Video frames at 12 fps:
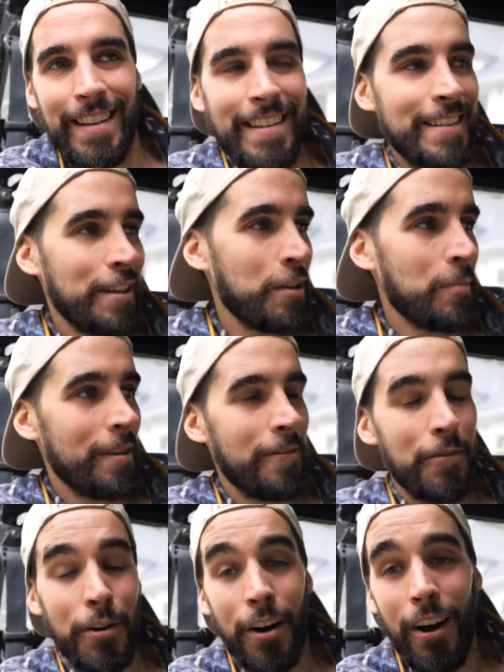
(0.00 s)
It's gonna be
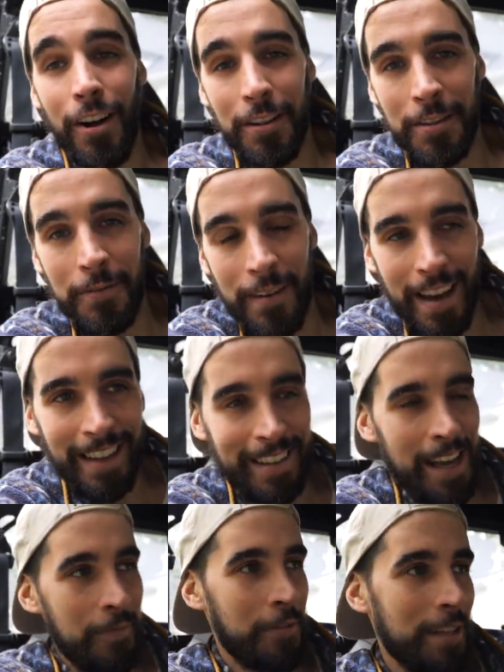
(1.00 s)
for all the van
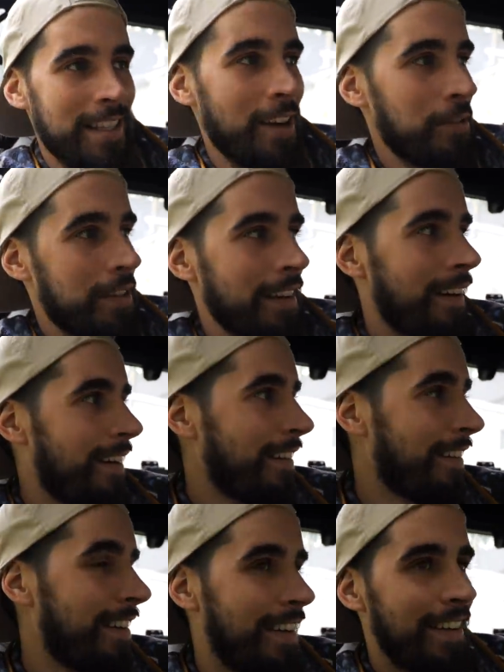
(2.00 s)
lifers out there.
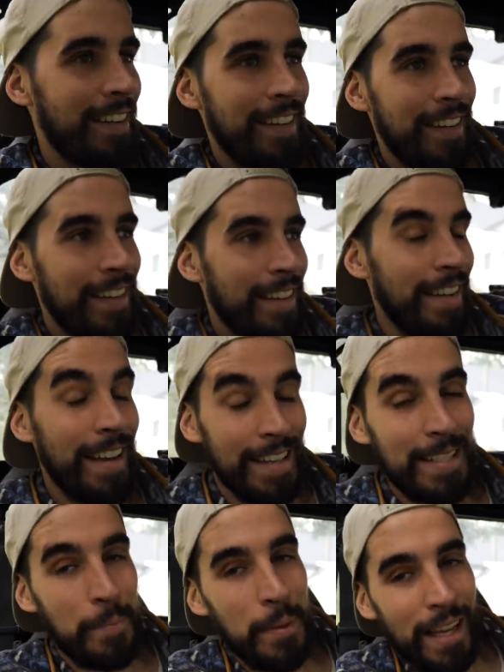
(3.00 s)

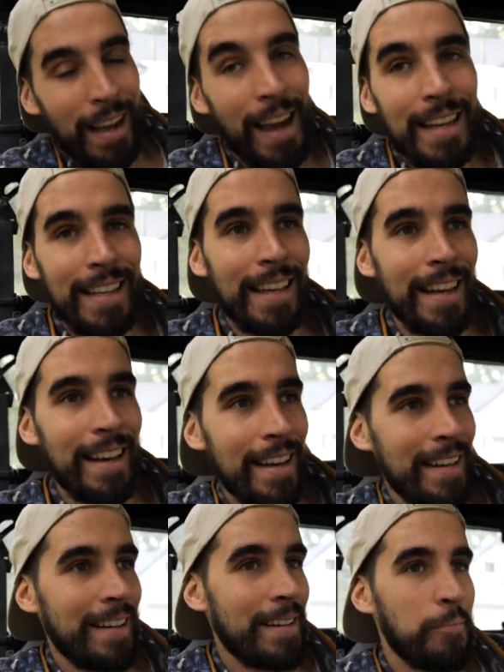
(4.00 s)
It's a big
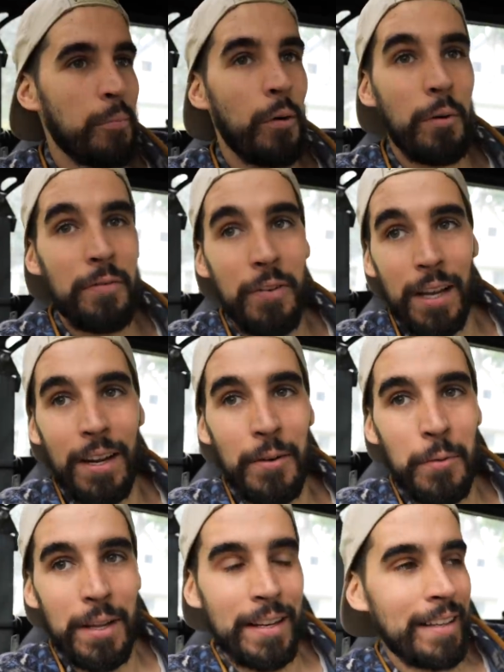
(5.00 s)
idea, but we
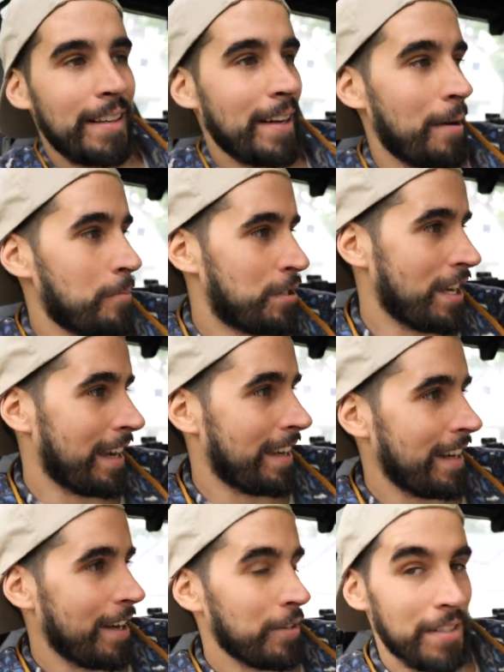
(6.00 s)
figured we'd come check
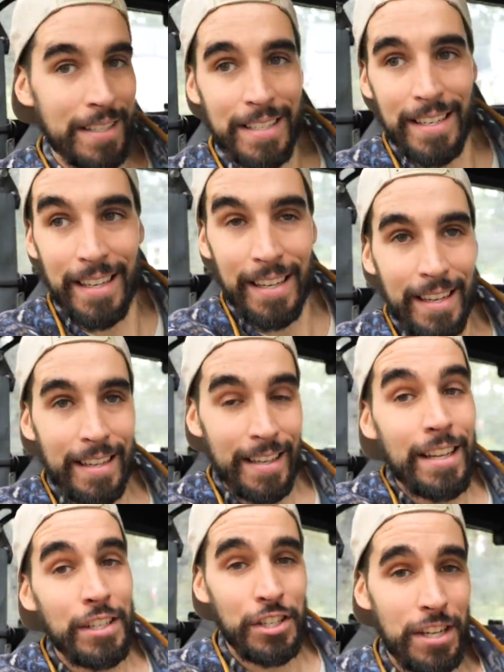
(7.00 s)
it out to see
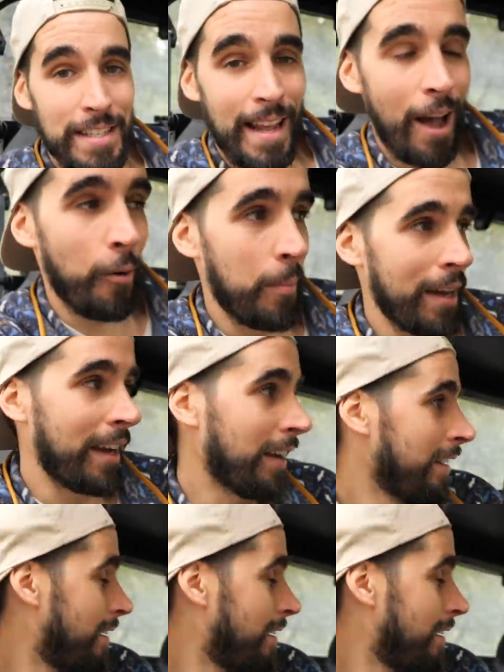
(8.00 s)
just how big.